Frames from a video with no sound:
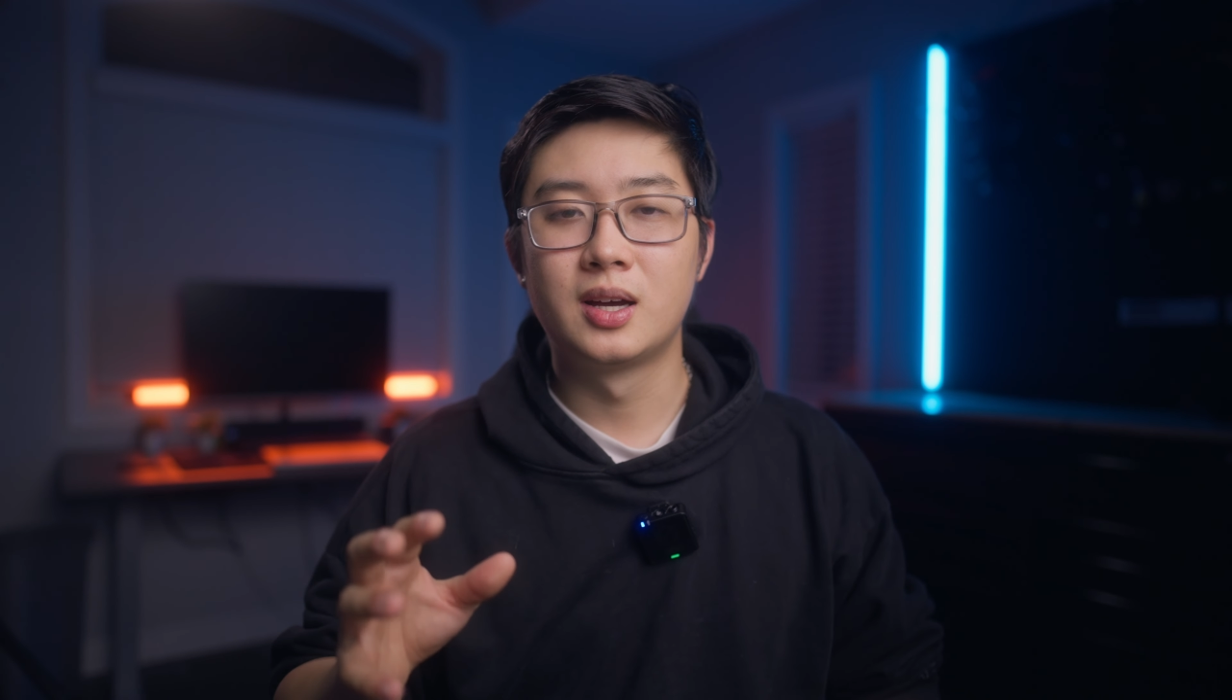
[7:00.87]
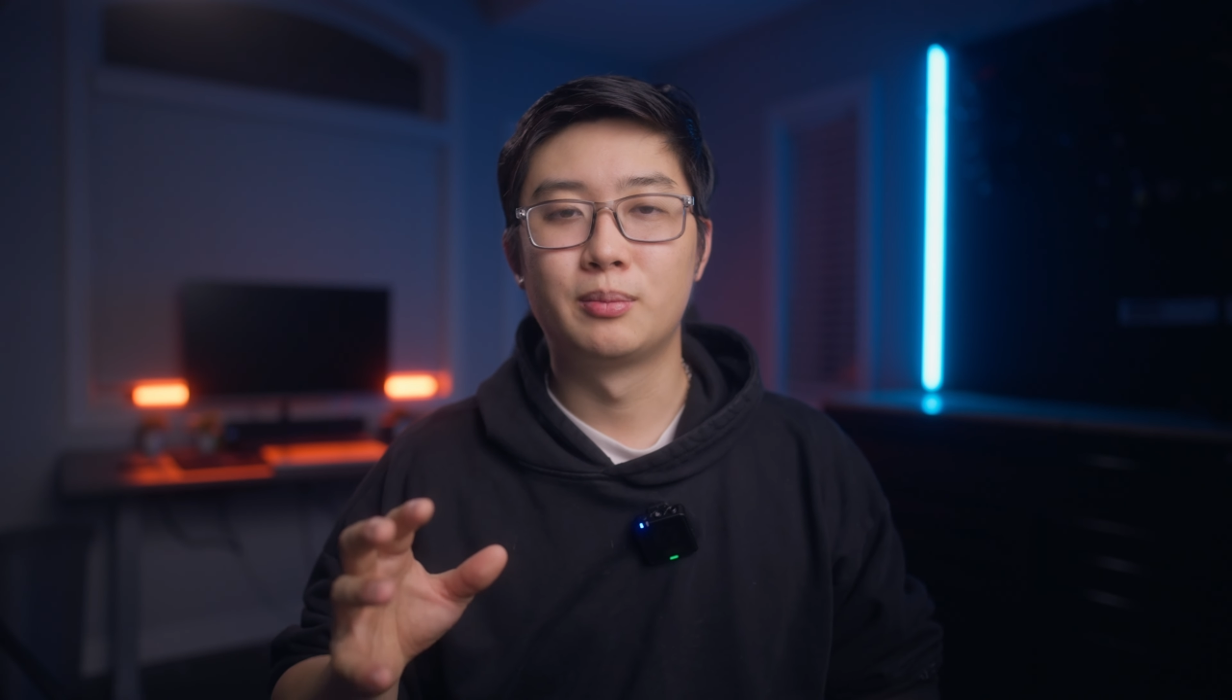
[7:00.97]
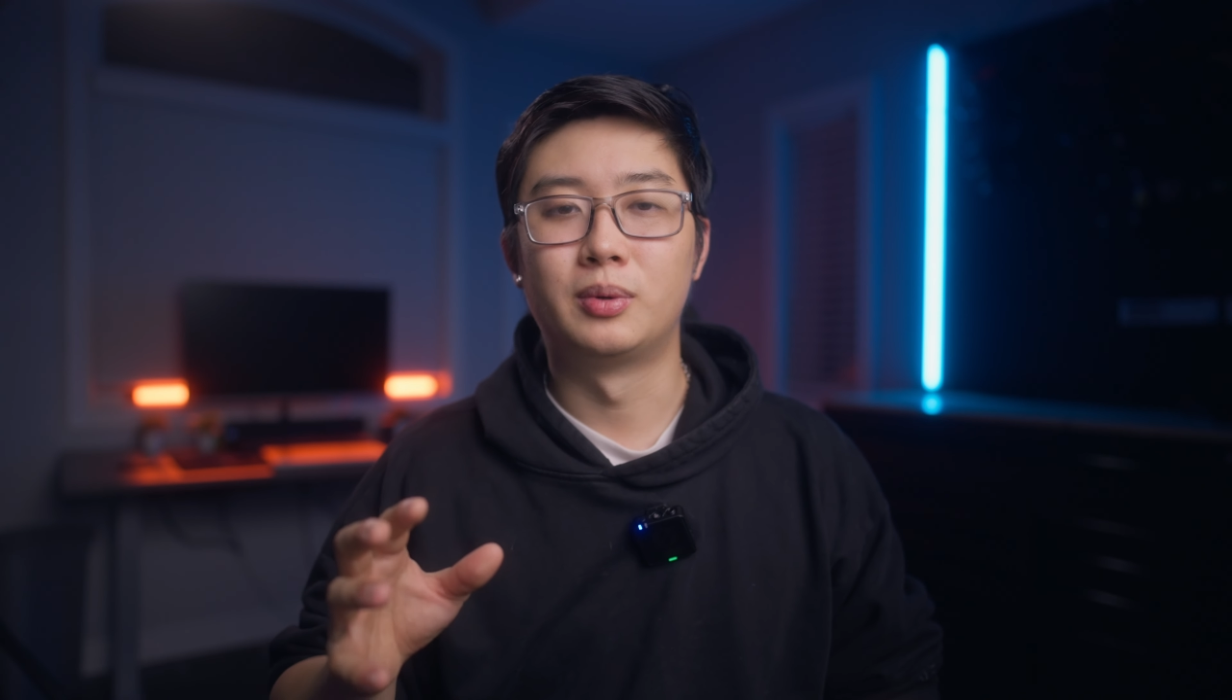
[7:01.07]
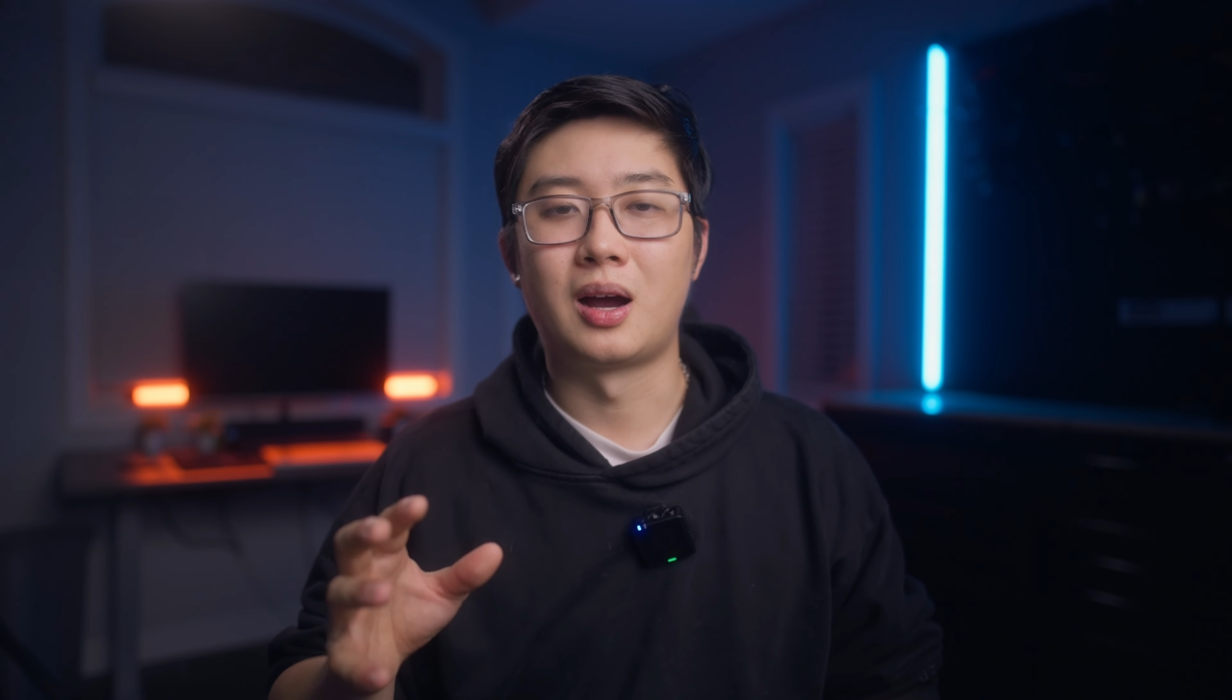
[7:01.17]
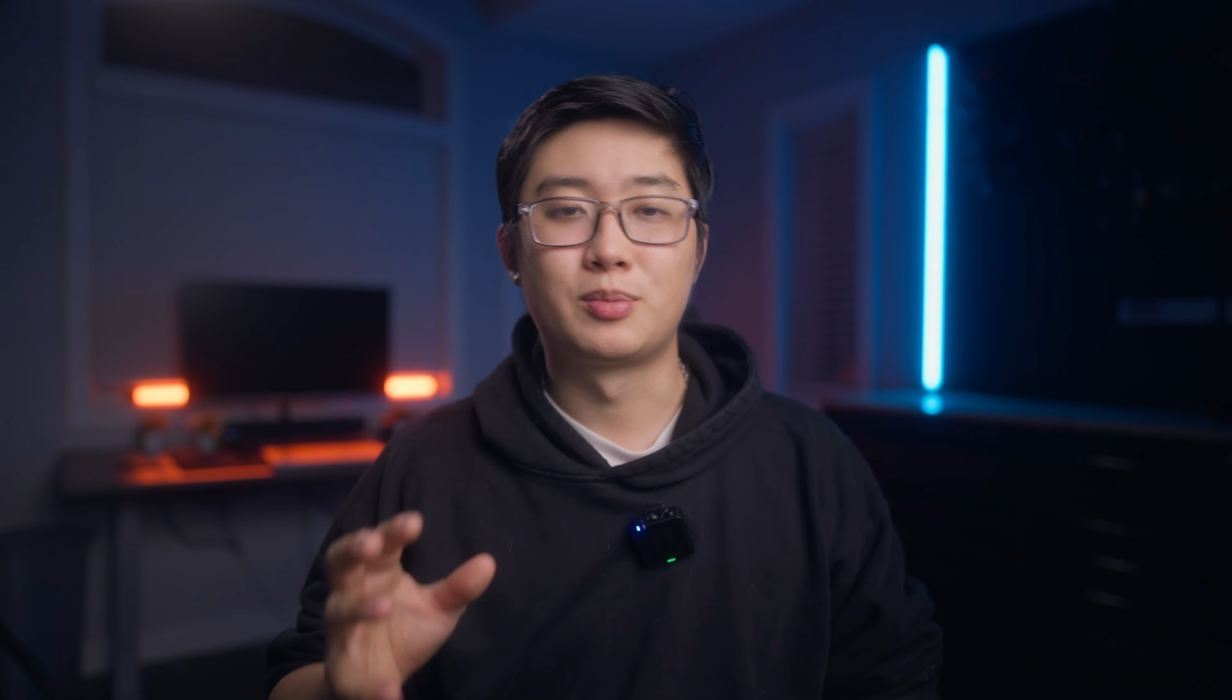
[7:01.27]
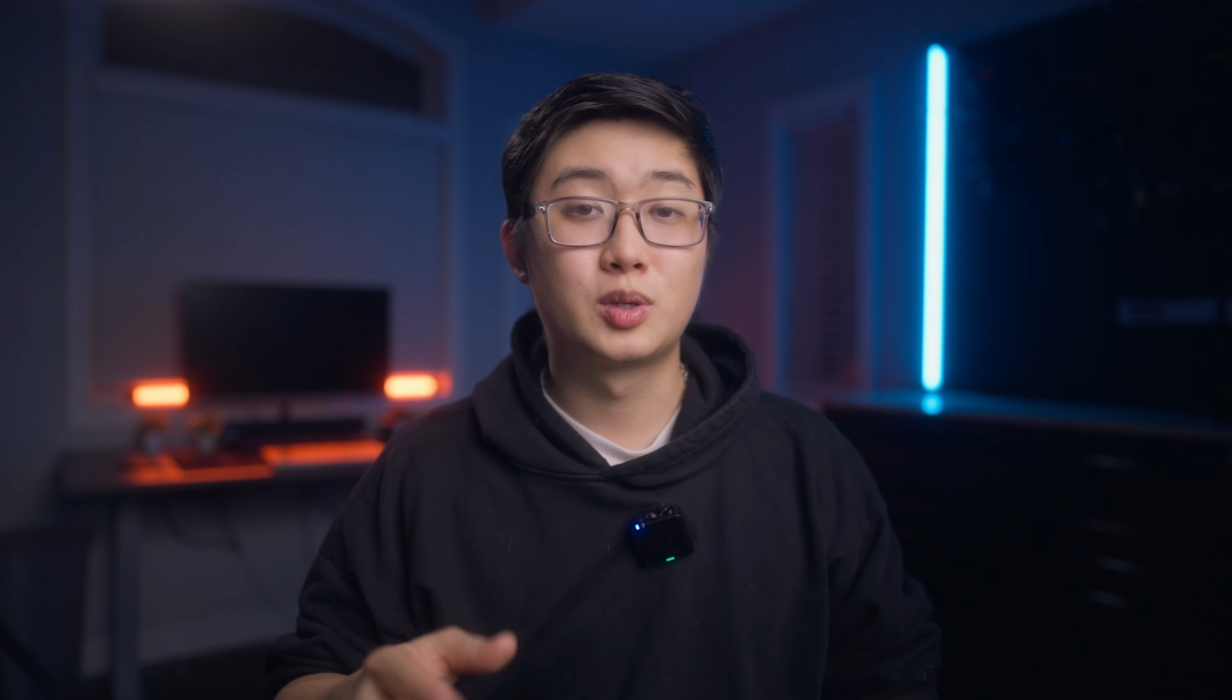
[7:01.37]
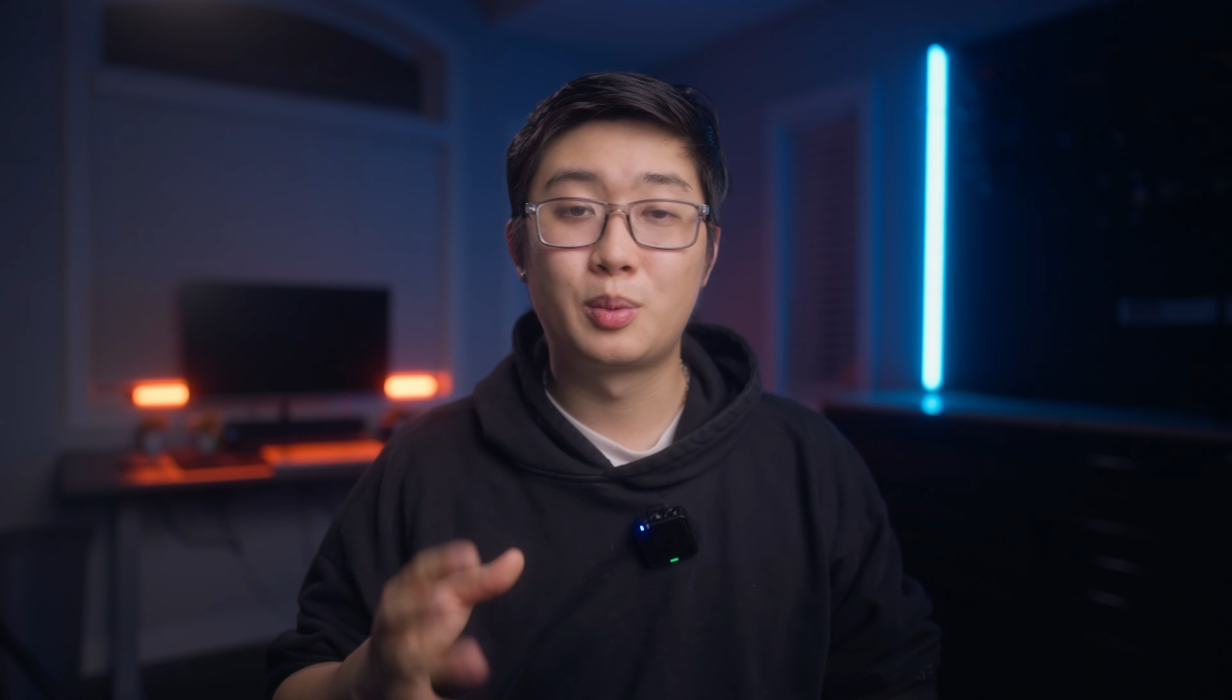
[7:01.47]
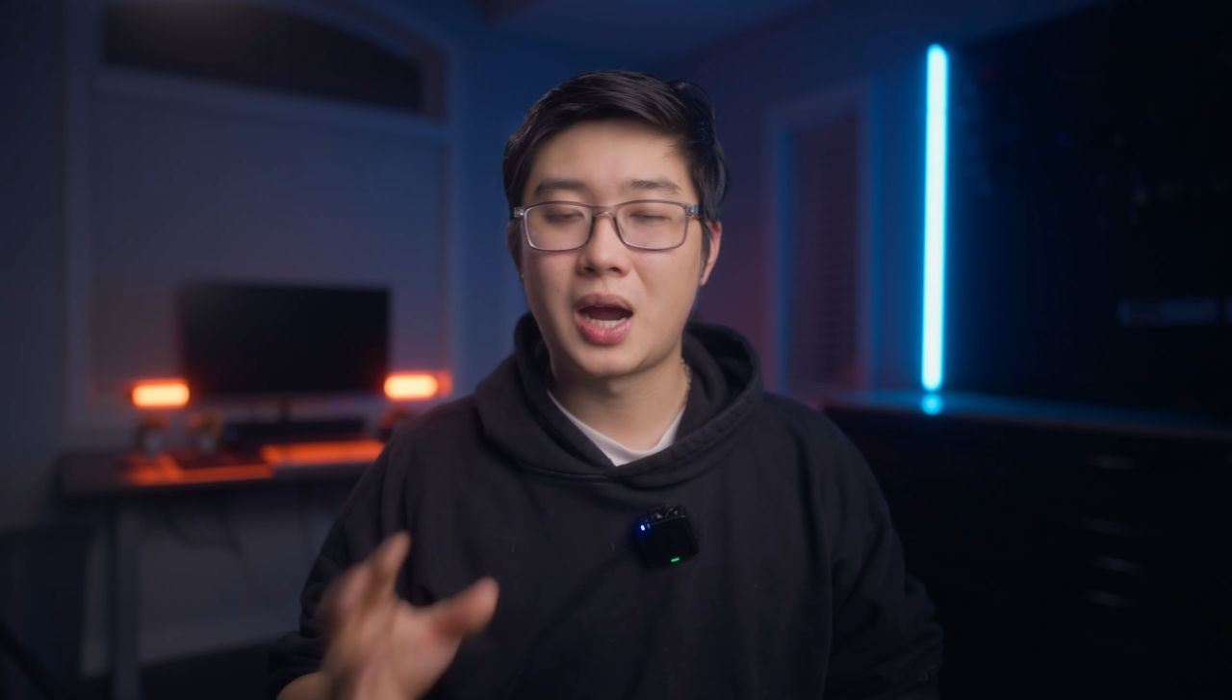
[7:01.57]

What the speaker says: but I'm super